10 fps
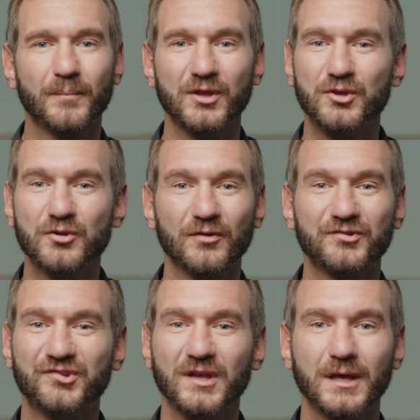but you
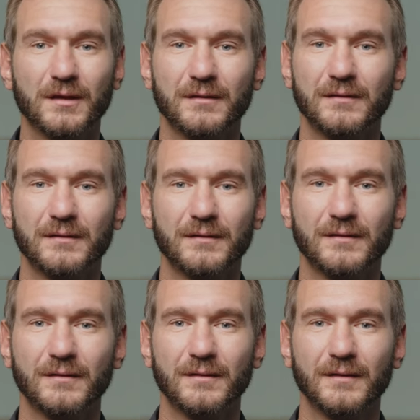don't see it.
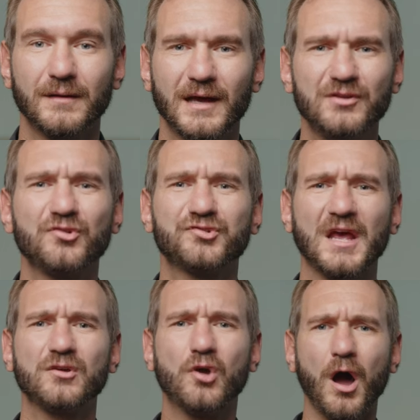And you
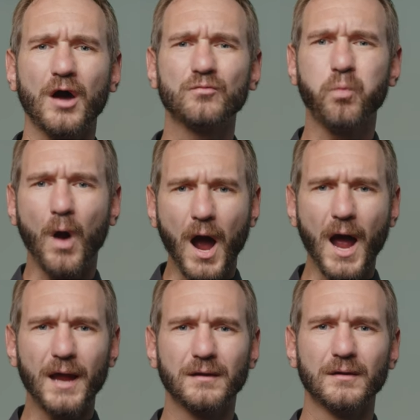say, God,
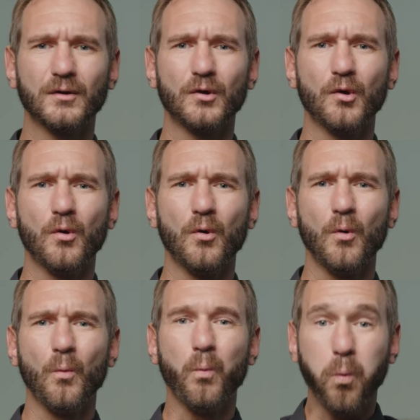why?
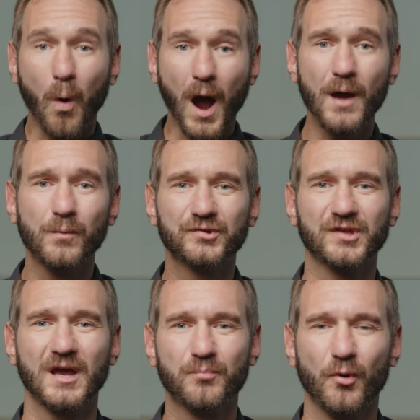Why was
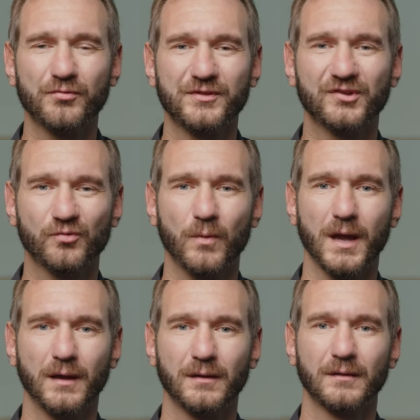I born this
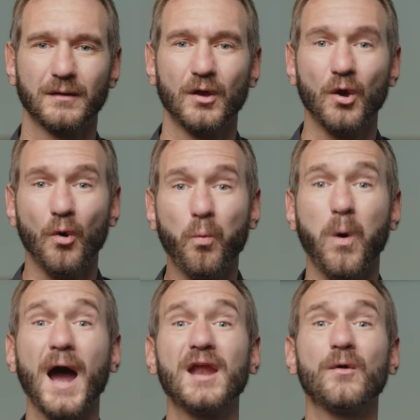way?
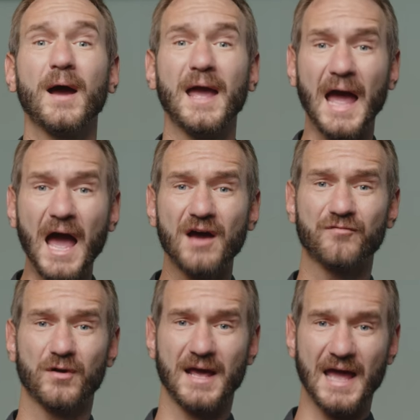Why do I
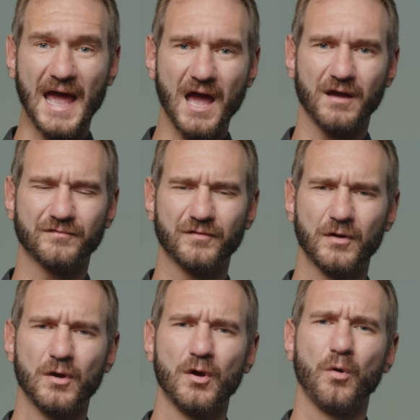have what I have?
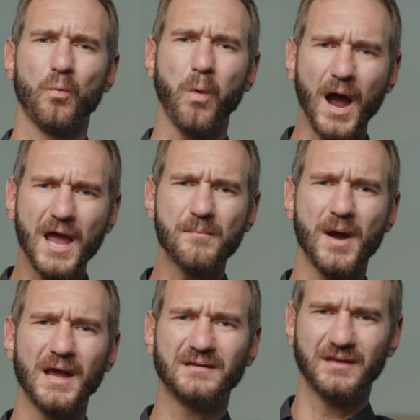Why am
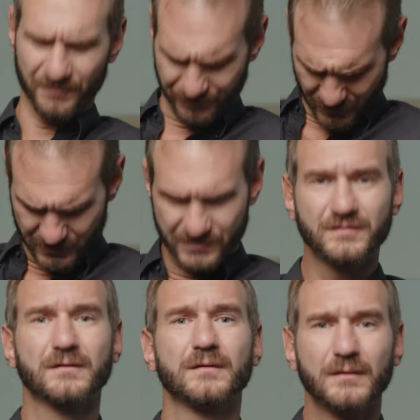I
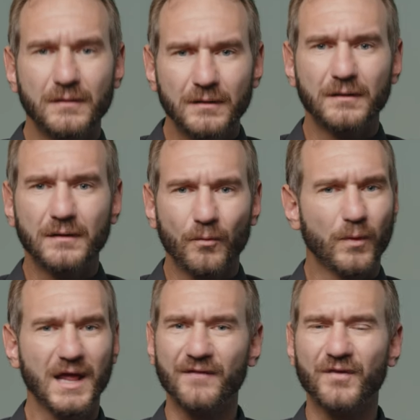different?
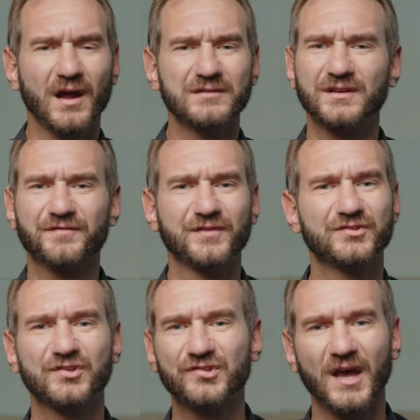Whatever our
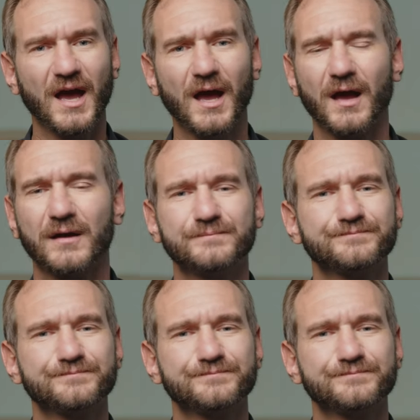differences are,